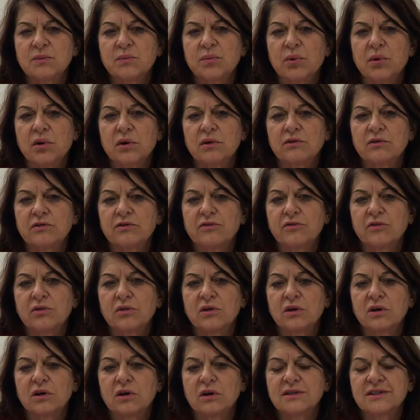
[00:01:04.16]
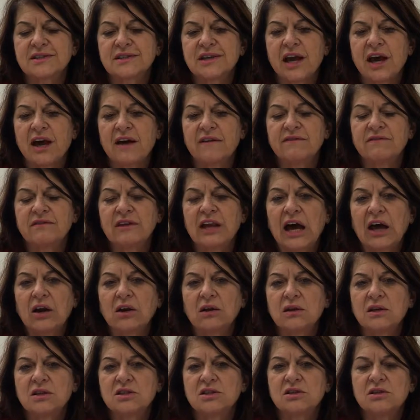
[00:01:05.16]
important for staff not
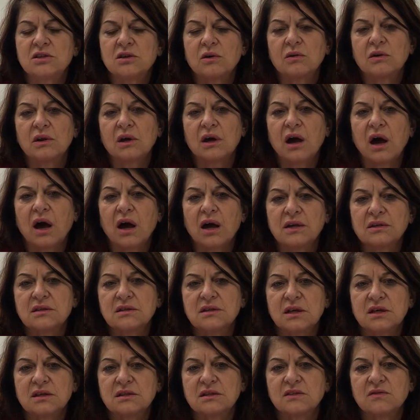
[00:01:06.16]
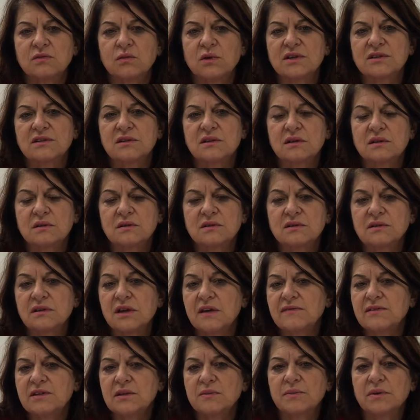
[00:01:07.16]
only to know the context of what's in those
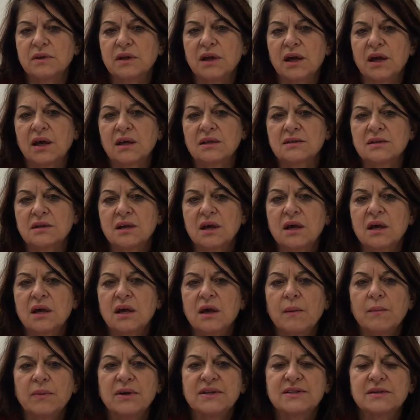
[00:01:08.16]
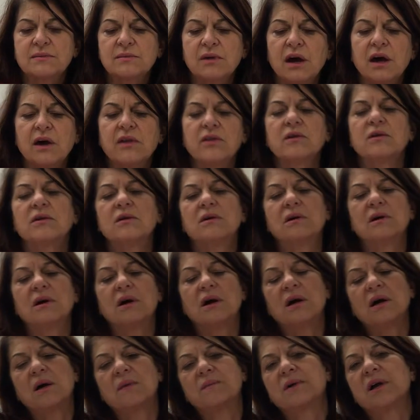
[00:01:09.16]
safety plans, but some
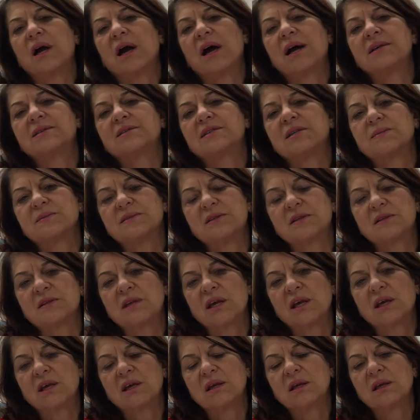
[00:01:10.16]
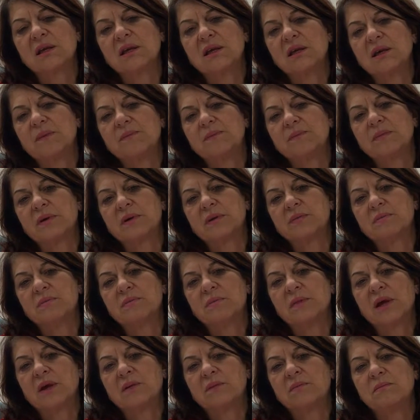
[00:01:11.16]
other concepts that they can keep
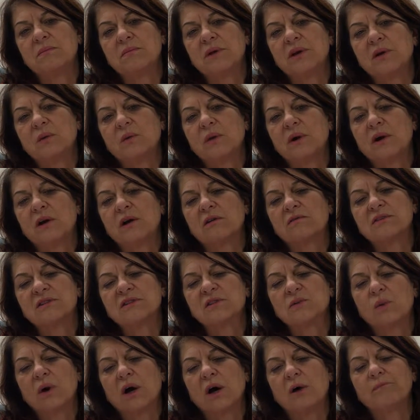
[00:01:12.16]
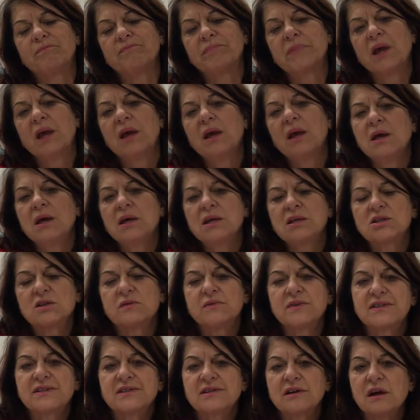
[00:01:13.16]
and be aware of as well. So
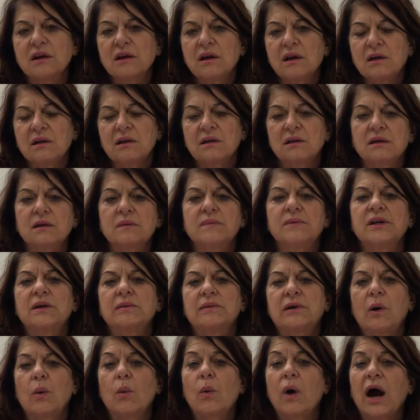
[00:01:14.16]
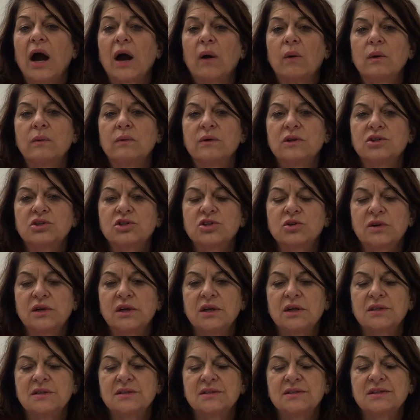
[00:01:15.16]
if we start out a little bit about why we would
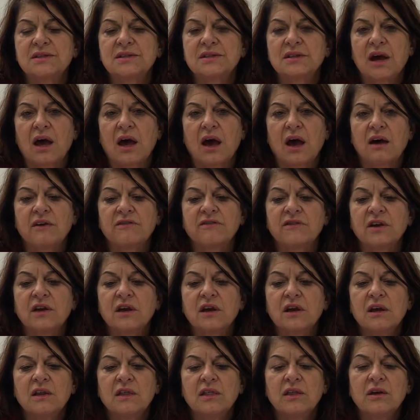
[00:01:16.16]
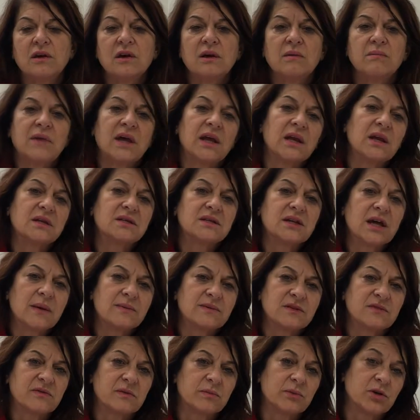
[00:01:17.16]
train staff, there are many
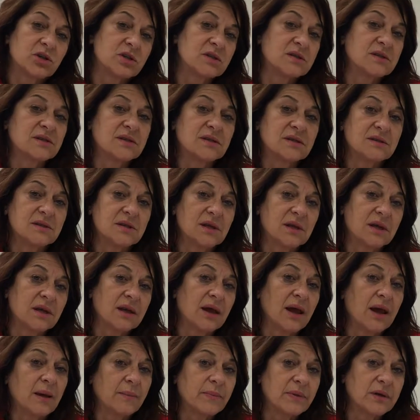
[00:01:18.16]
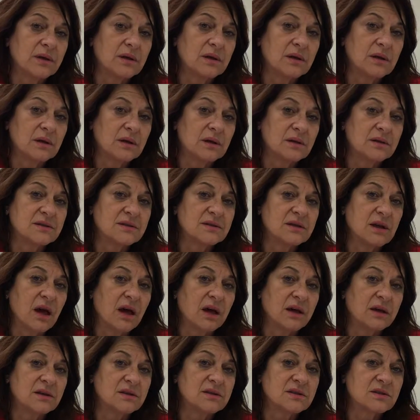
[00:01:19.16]
types of emergencies that can happen
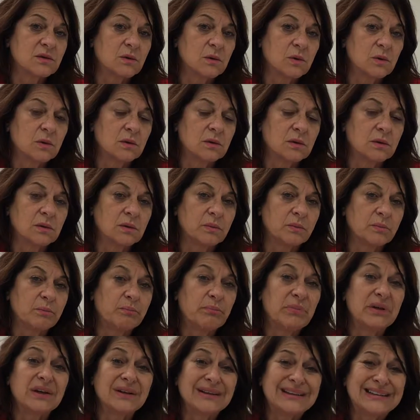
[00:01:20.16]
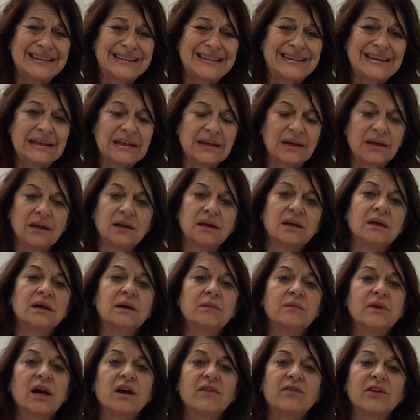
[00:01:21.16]
inside a school building
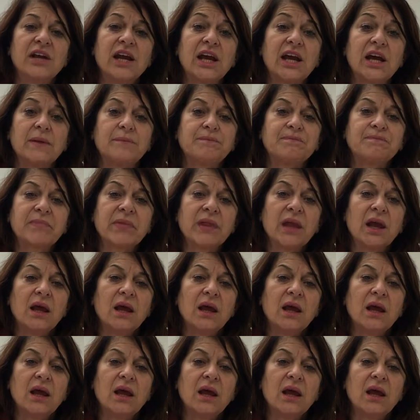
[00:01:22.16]
every day.